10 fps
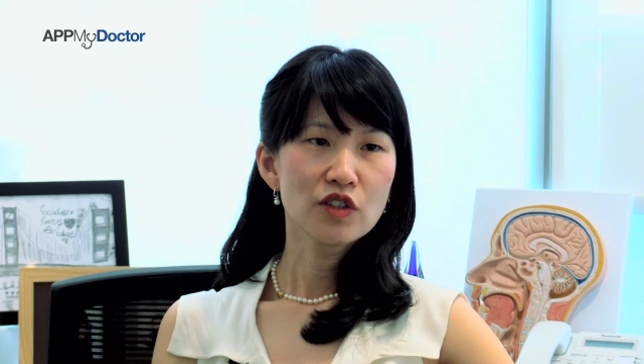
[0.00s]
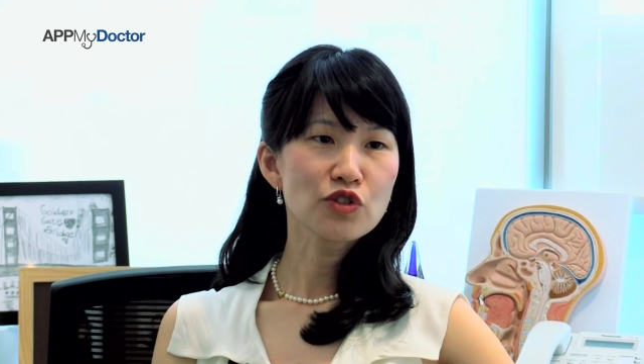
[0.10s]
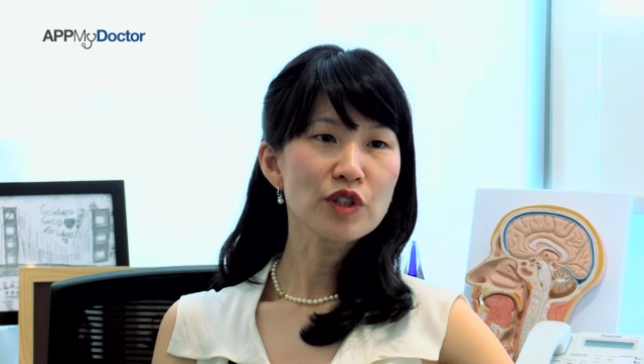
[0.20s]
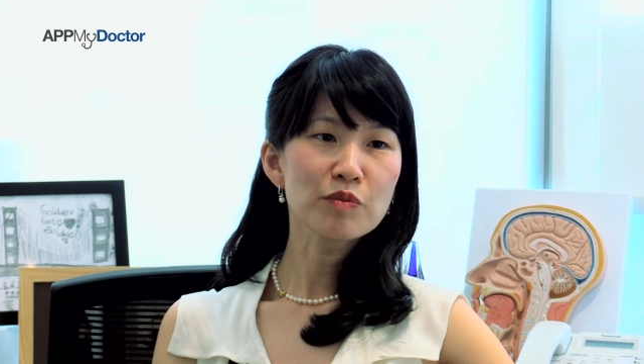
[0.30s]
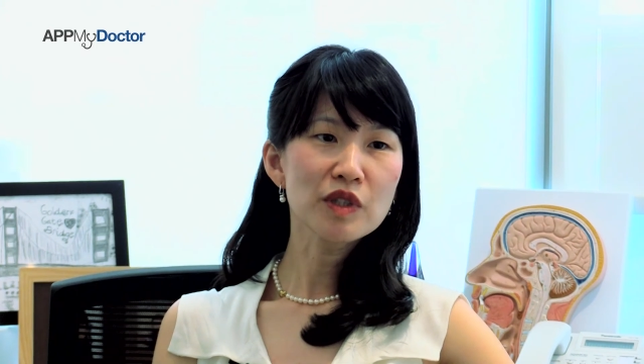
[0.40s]

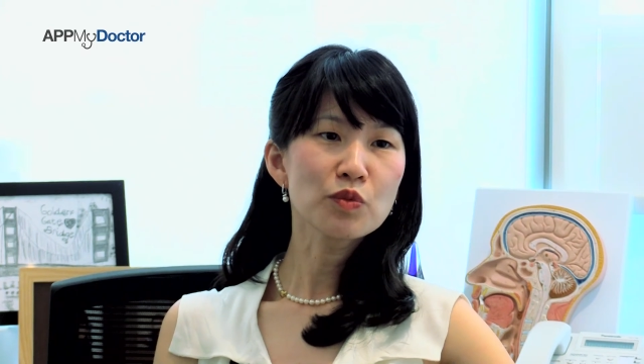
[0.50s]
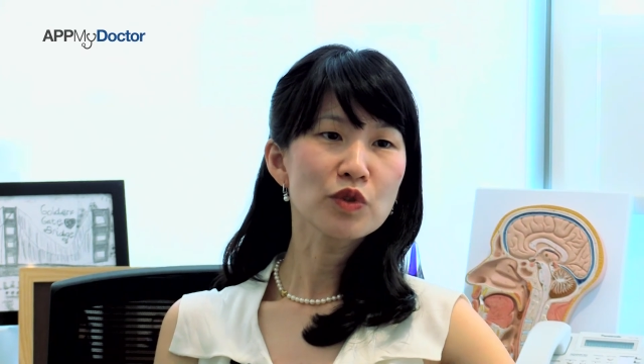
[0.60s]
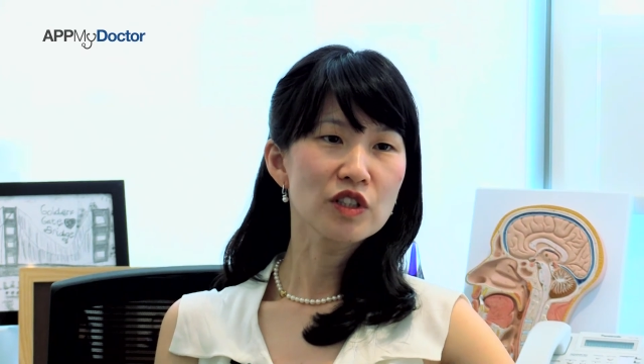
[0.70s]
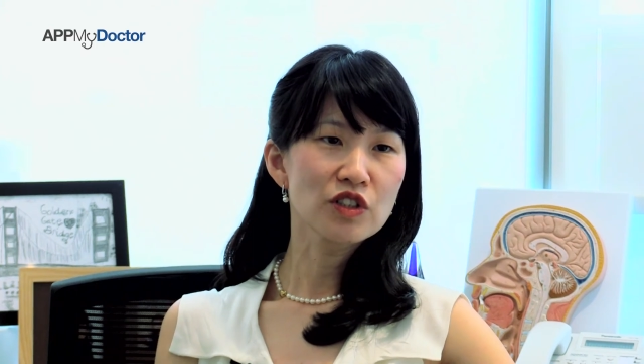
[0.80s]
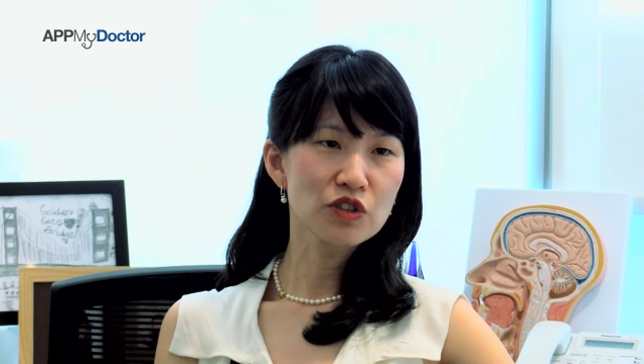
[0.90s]
Treatment
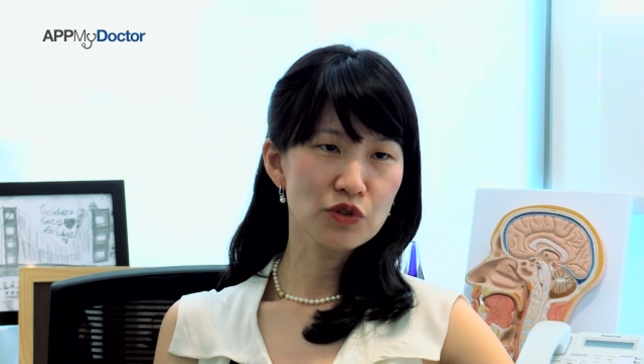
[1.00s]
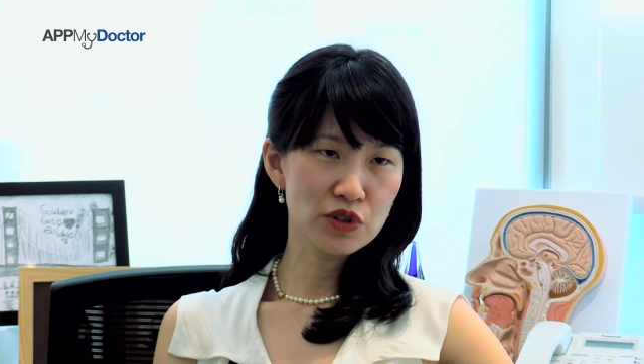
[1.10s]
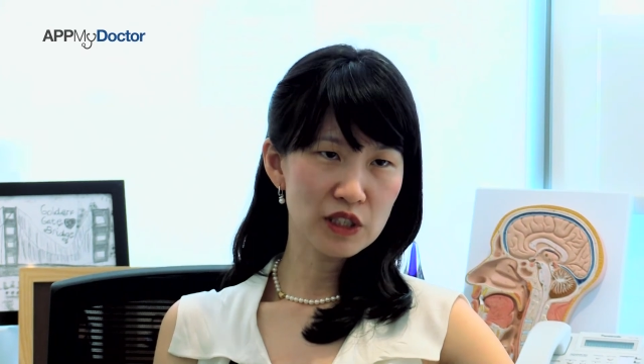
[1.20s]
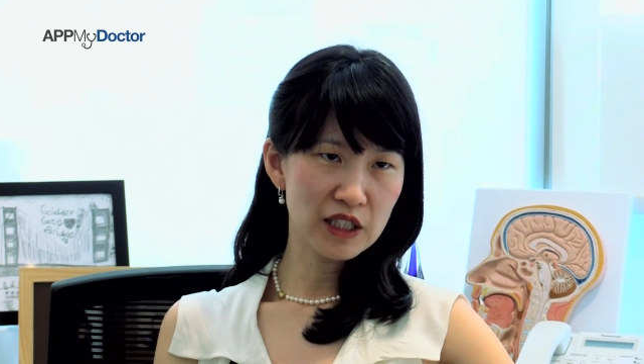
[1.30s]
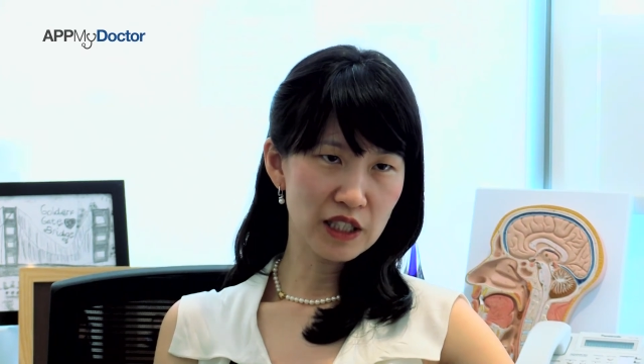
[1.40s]
would
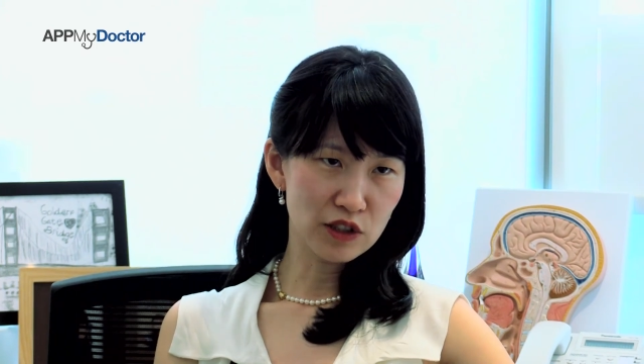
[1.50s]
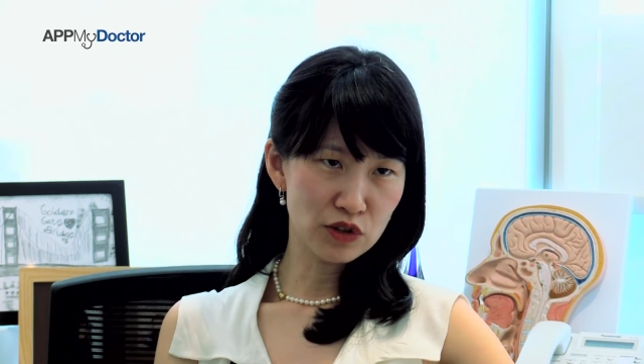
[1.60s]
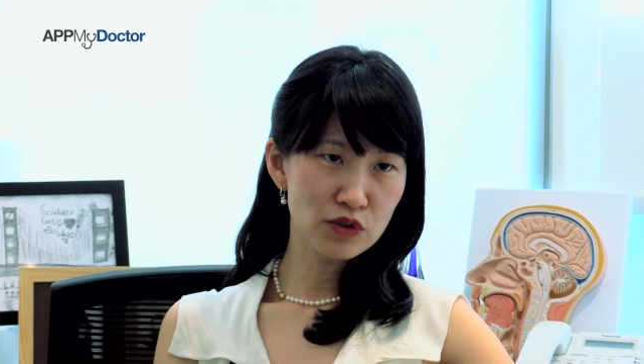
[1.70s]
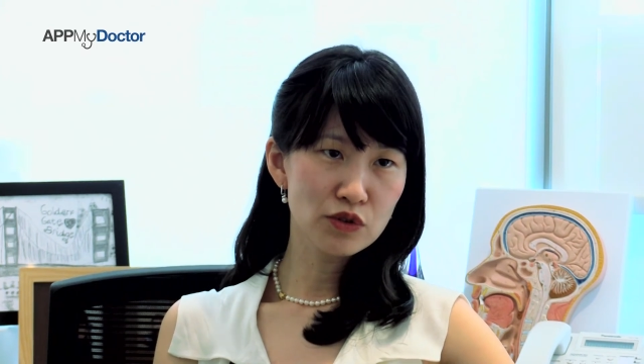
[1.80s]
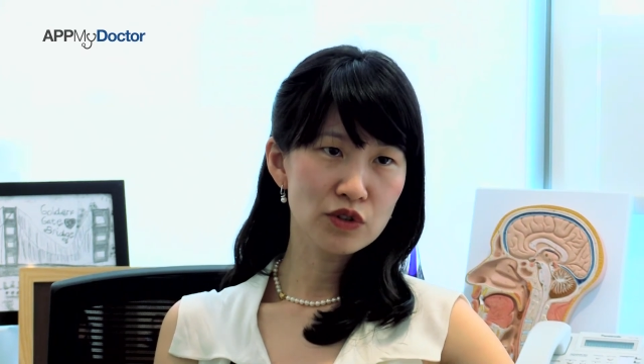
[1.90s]
usually
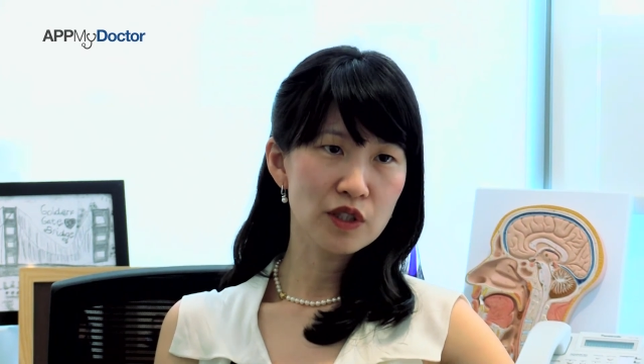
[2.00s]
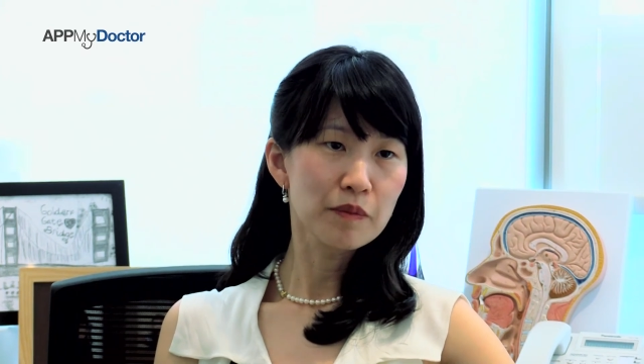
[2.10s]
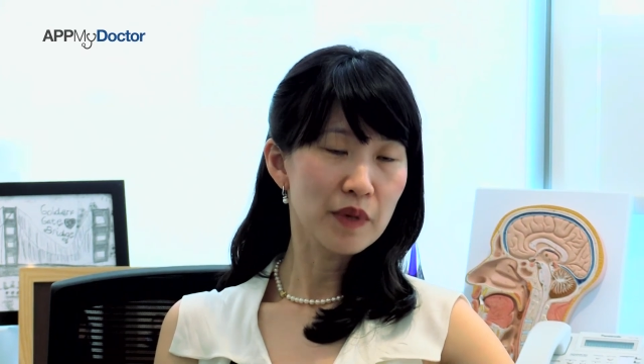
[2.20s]
include